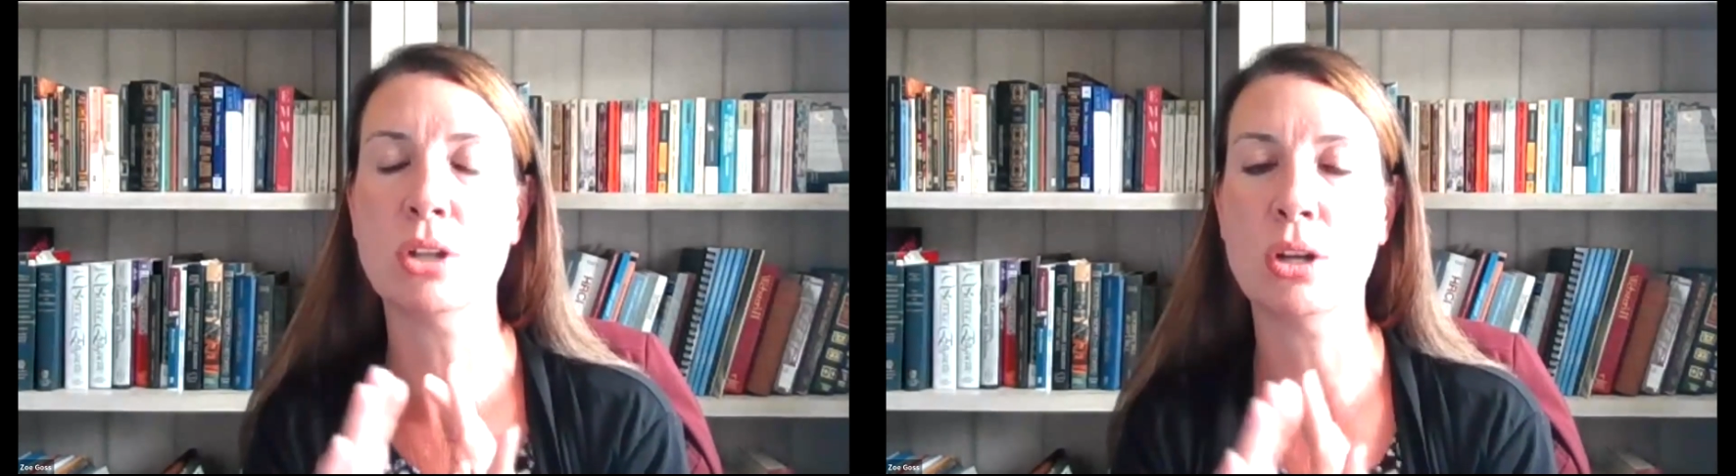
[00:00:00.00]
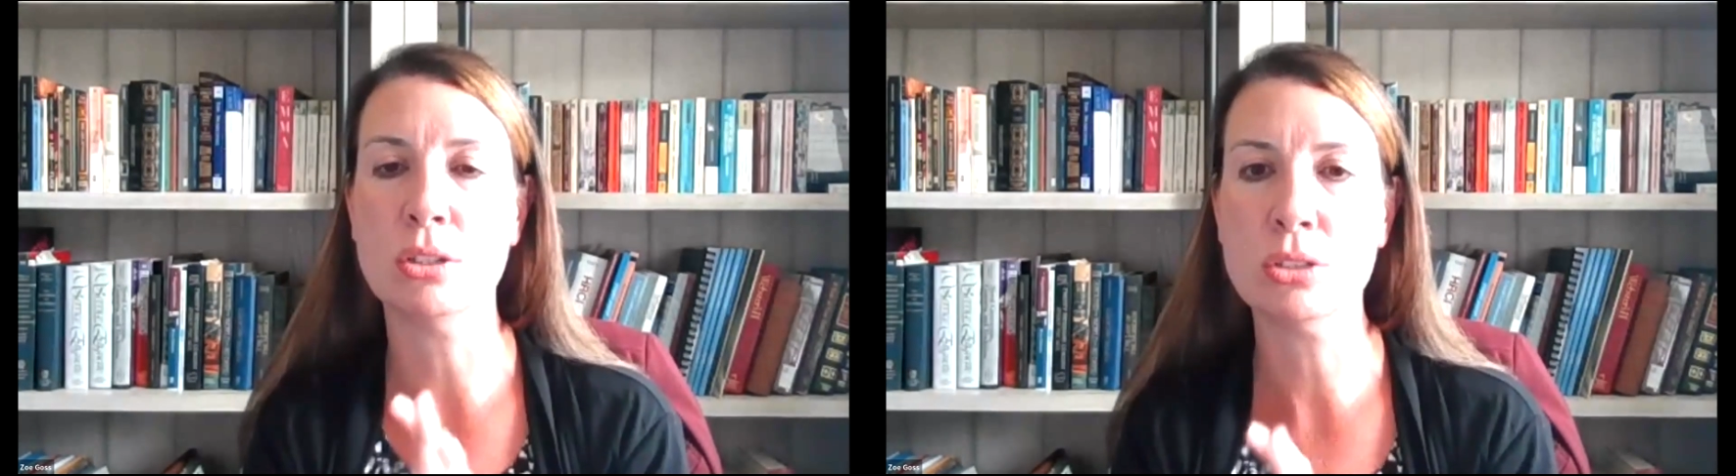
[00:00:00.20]

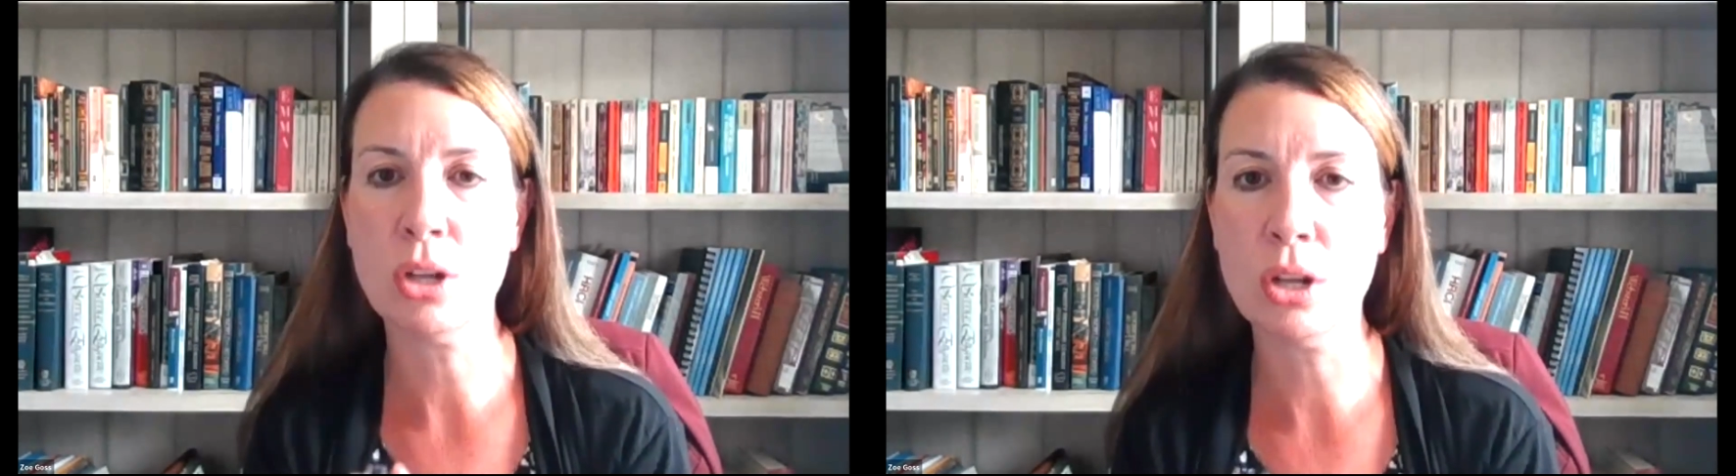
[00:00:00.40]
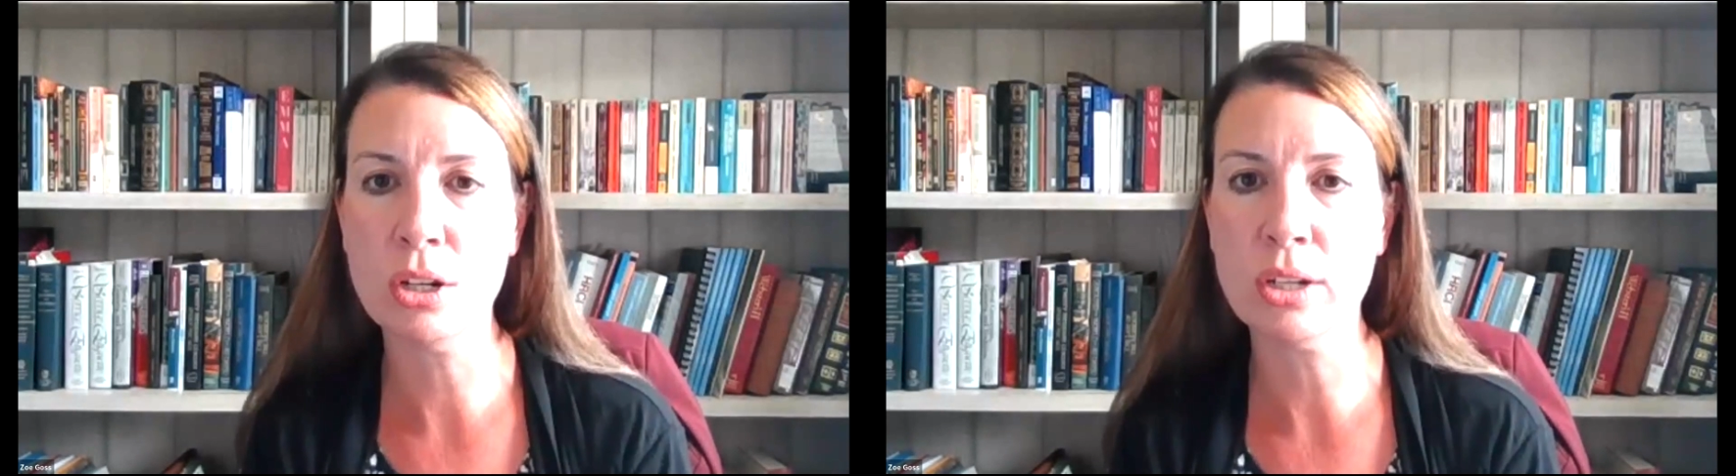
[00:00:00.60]
our
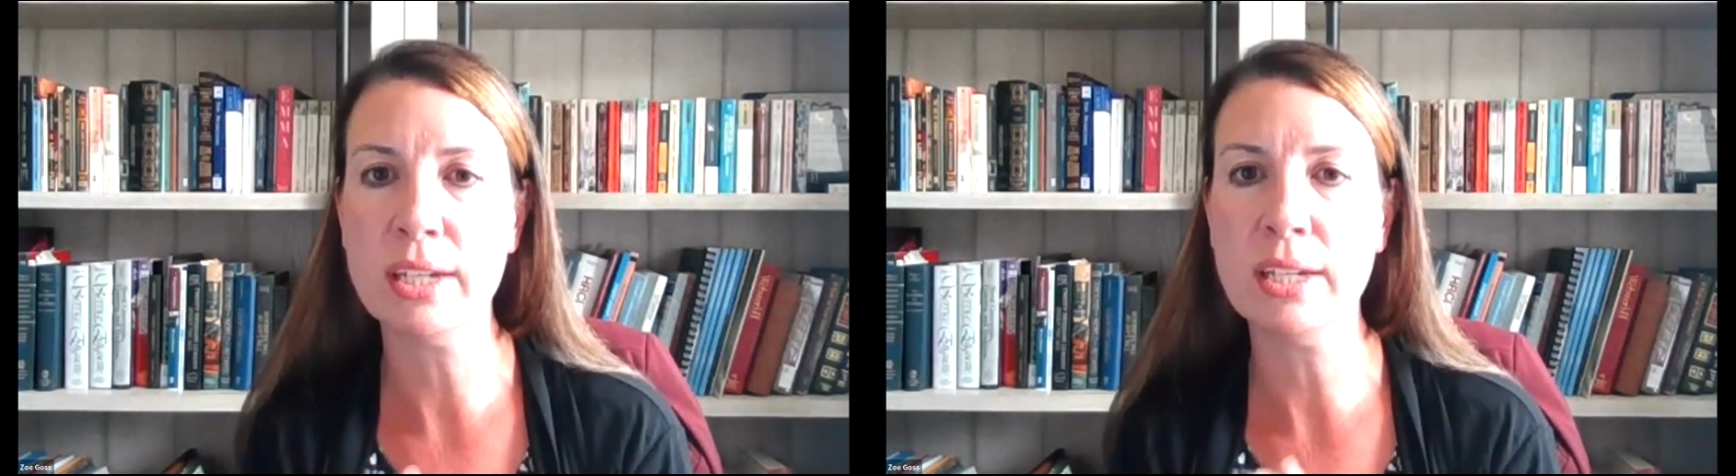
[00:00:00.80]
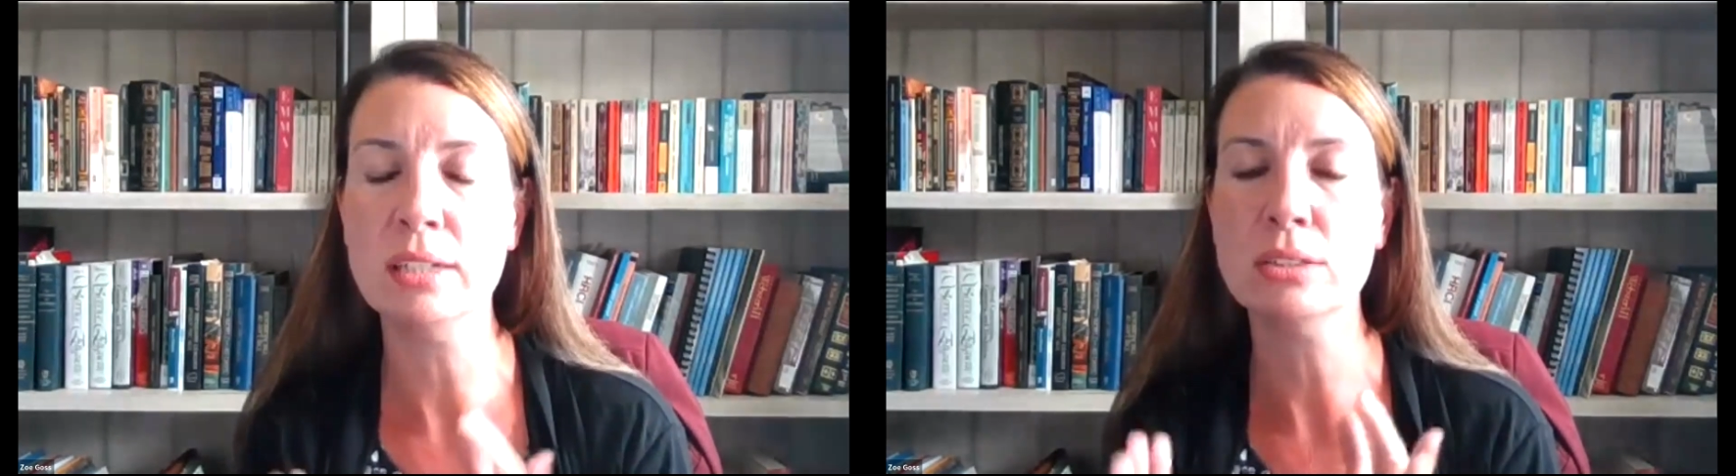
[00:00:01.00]

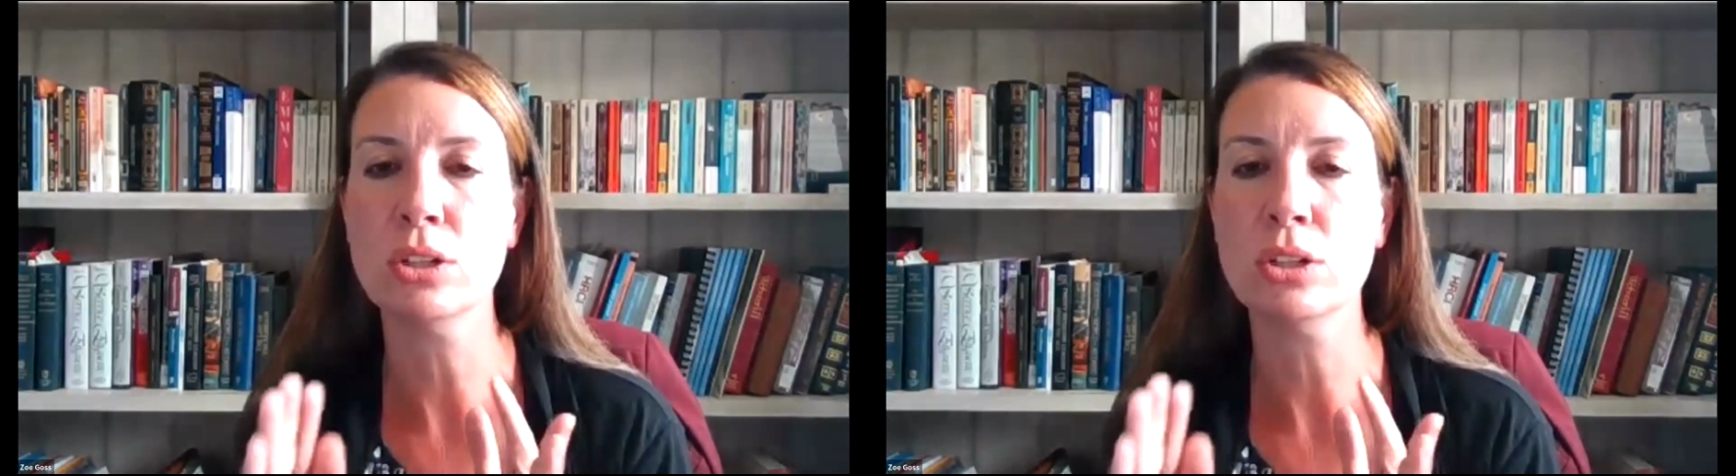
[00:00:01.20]
targets,